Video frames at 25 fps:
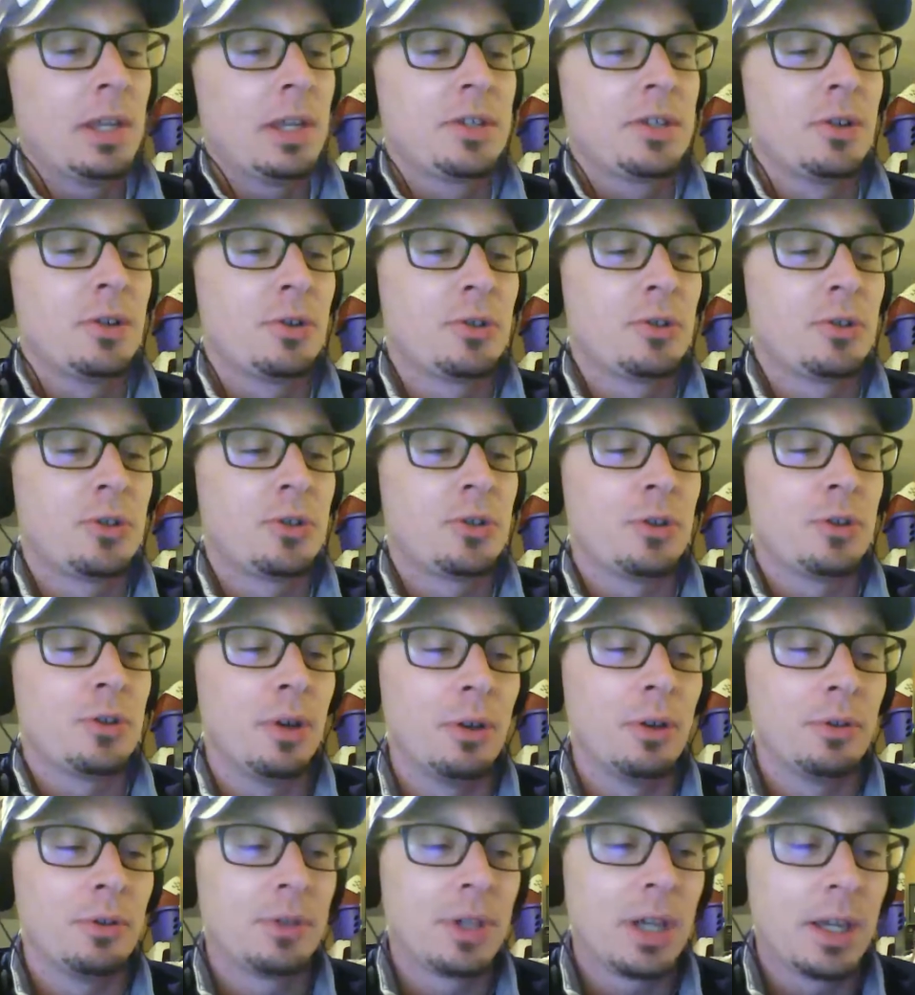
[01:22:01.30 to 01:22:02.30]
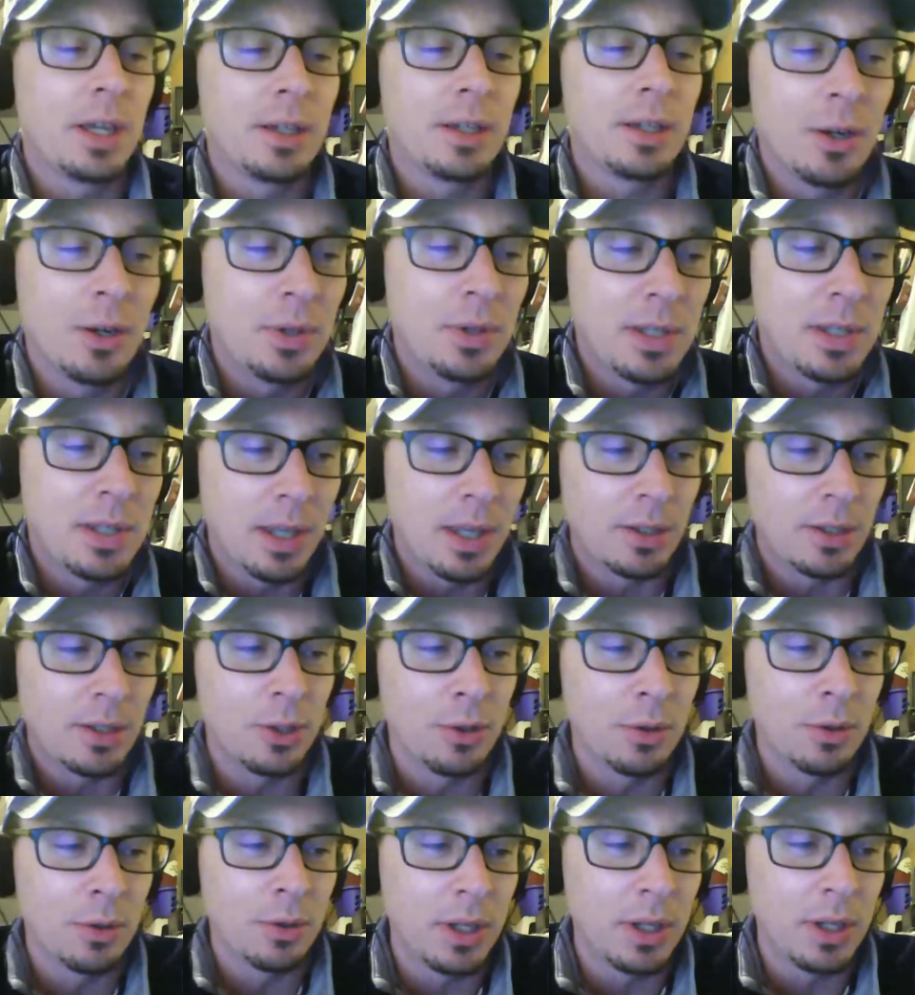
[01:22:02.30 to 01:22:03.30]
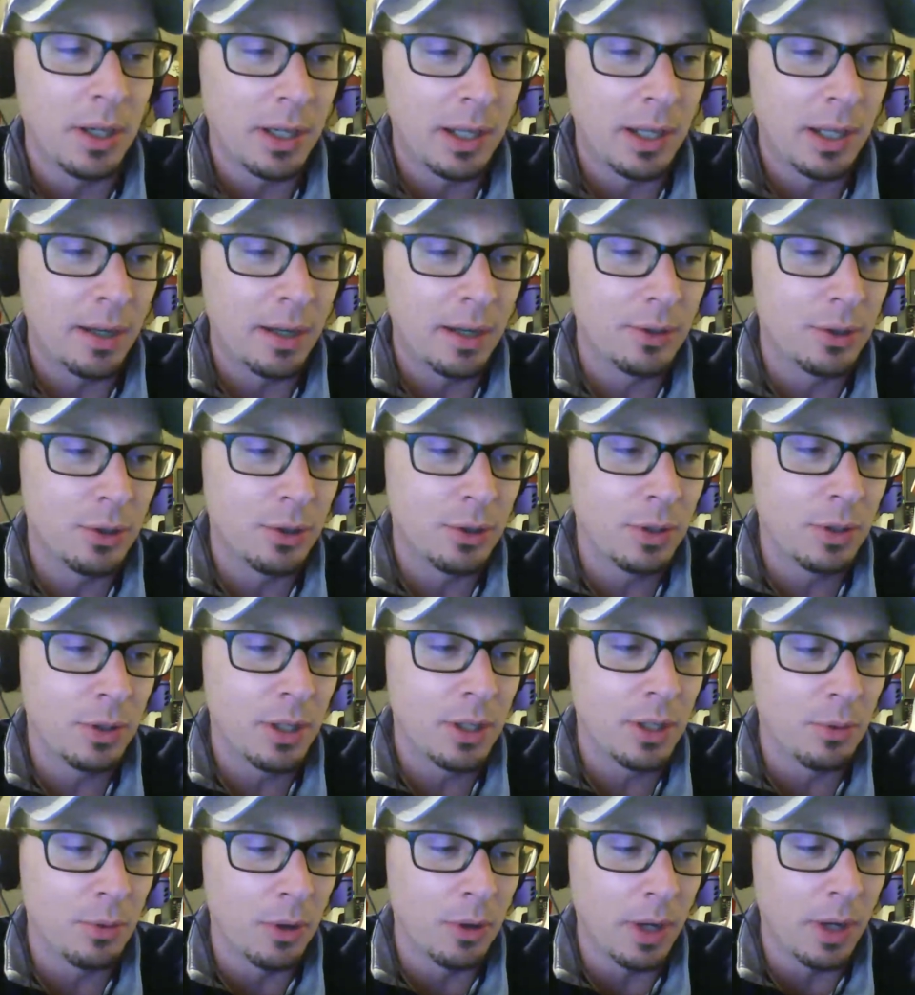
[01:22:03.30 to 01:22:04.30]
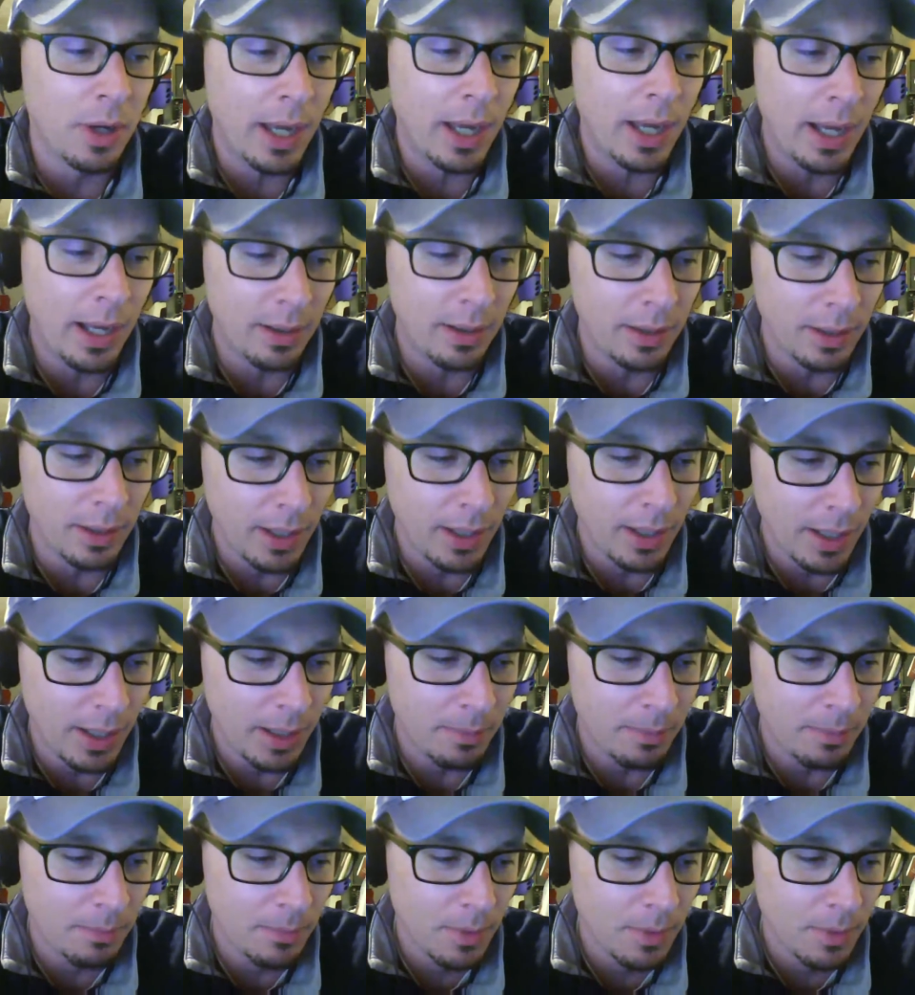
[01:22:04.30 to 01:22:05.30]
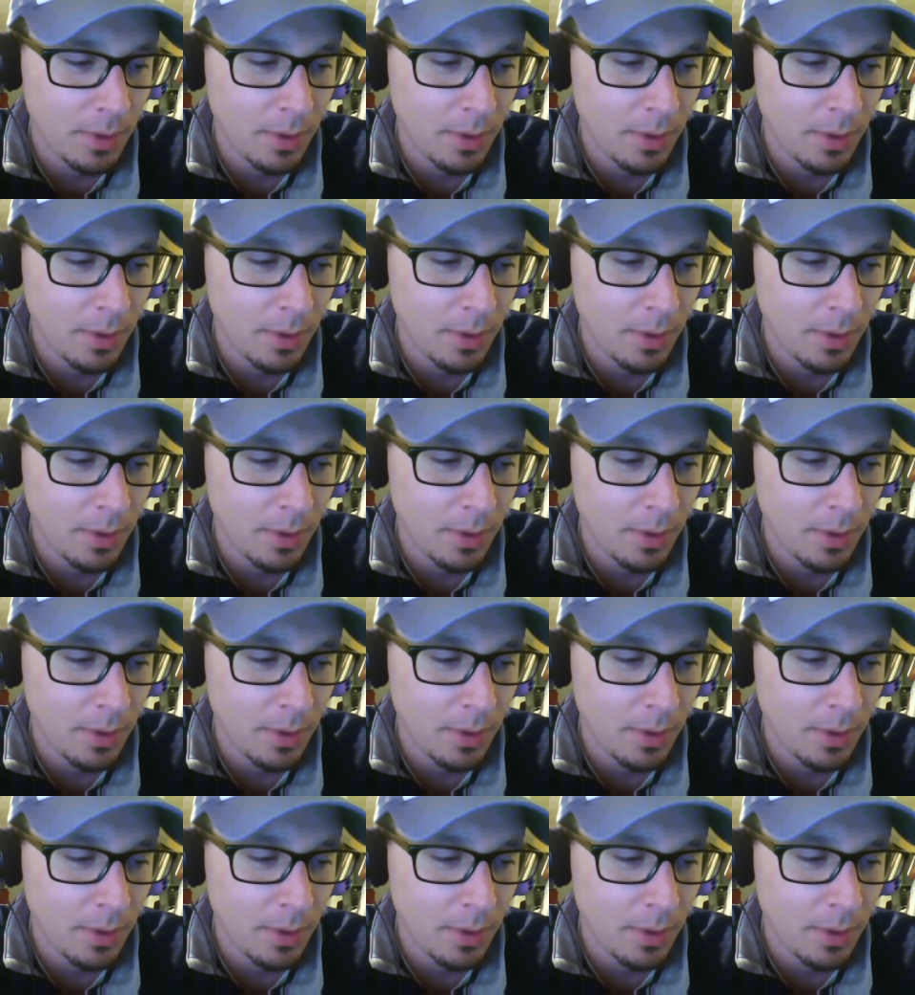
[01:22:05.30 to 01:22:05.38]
listeners who don't yet know this, like Dookie Royale and I,